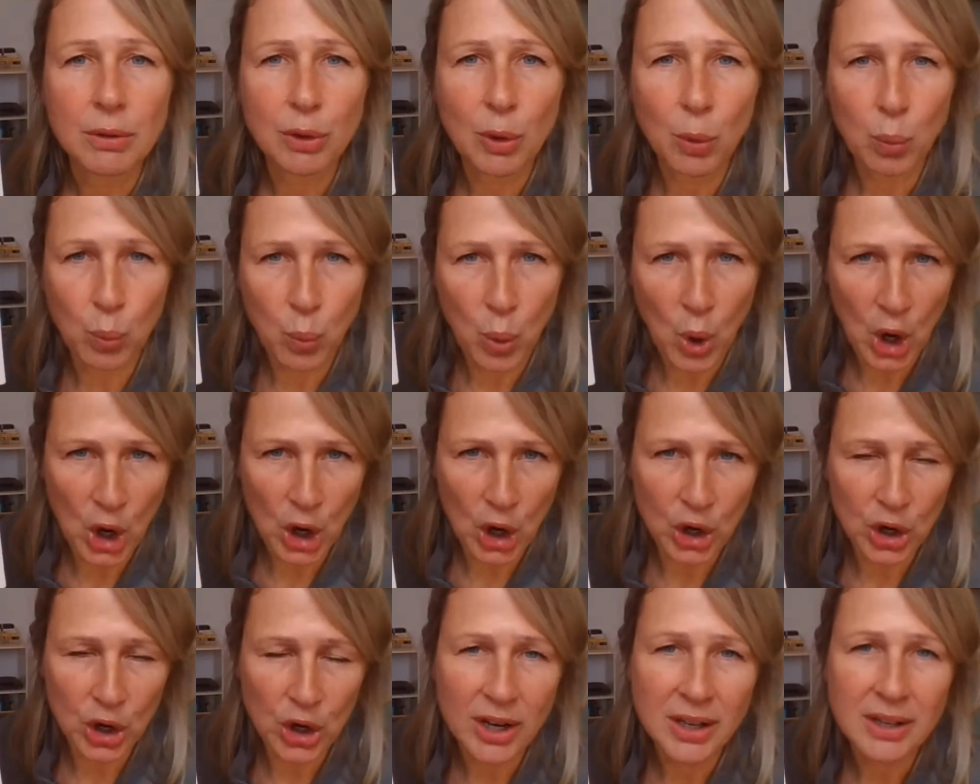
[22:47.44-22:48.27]
the
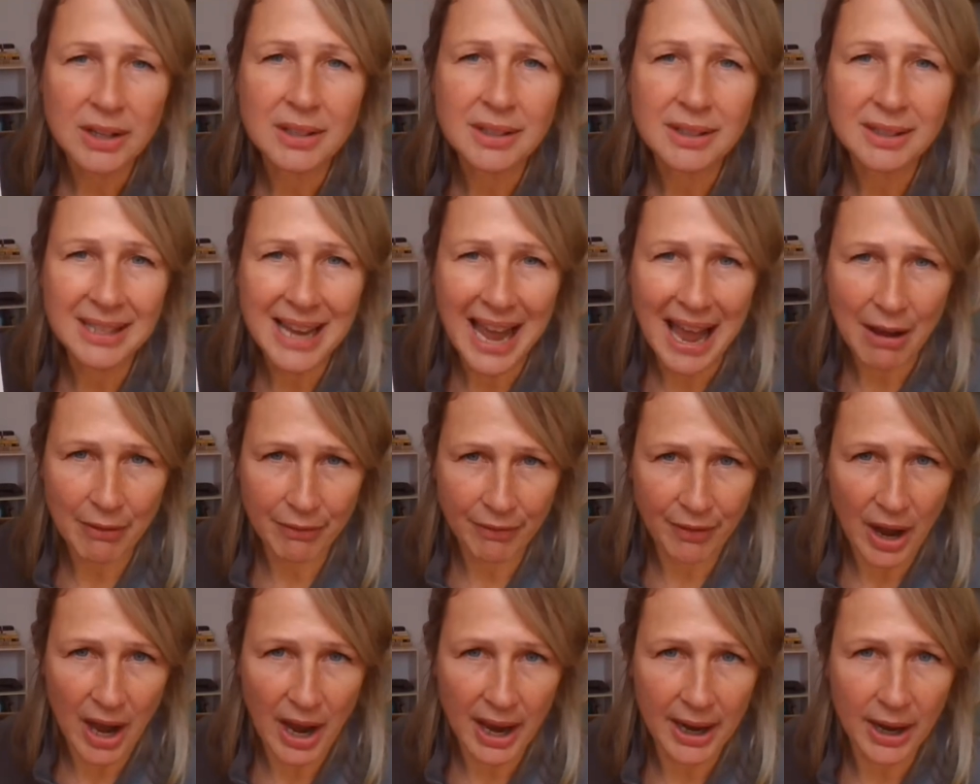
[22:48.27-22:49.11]
word
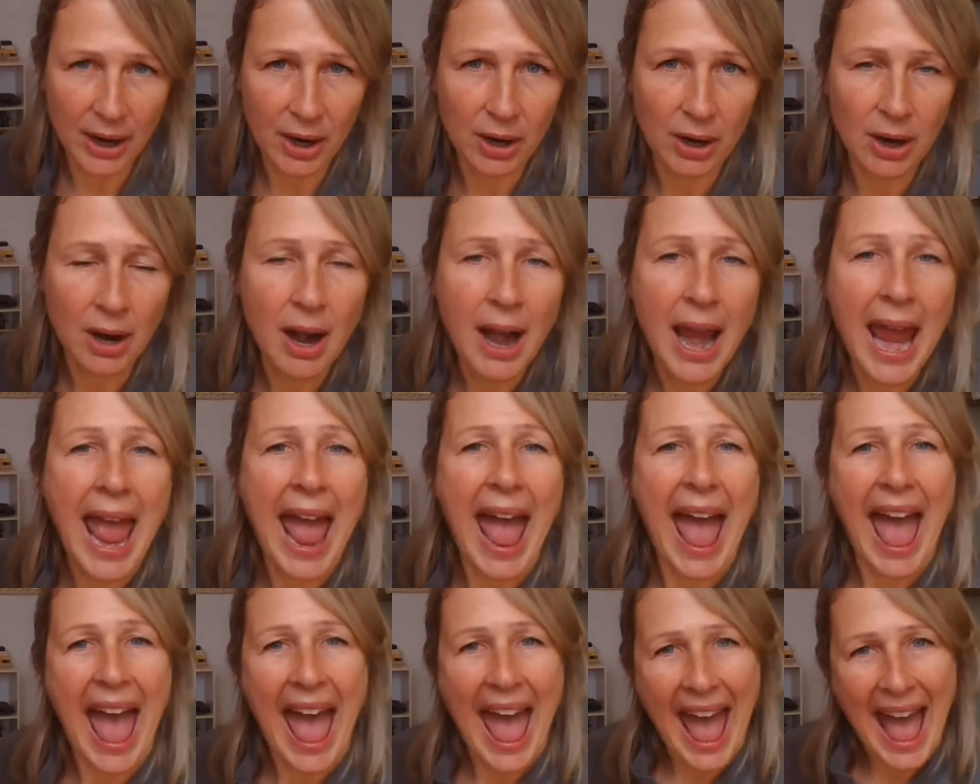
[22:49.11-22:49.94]
sapphire
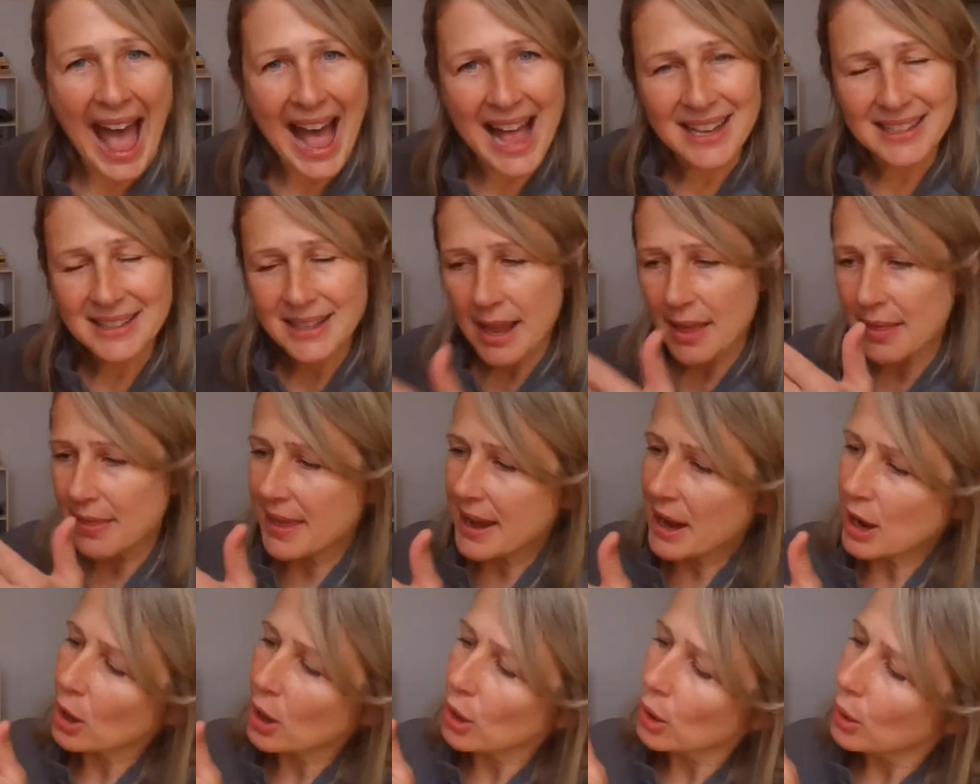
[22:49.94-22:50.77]
as
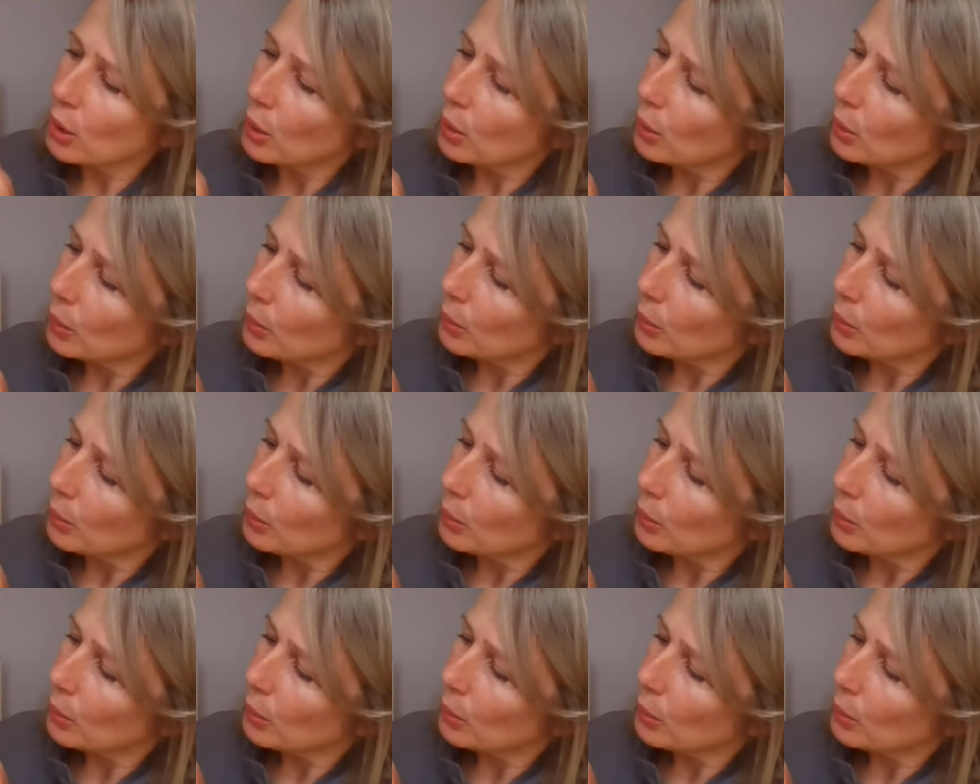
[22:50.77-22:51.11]
they're